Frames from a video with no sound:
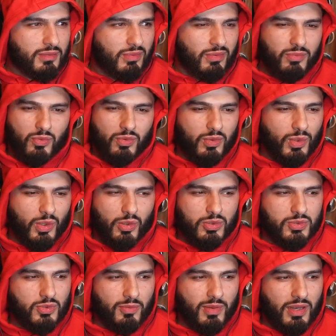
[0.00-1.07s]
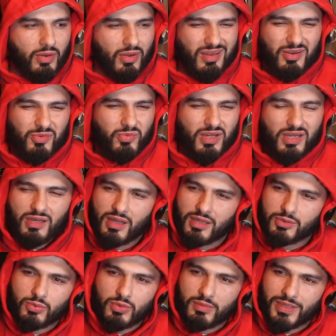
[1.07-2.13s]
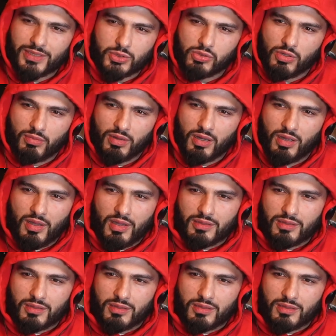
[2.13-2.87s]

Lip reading: we're not going to talk about it long. I don't really like talking about drama.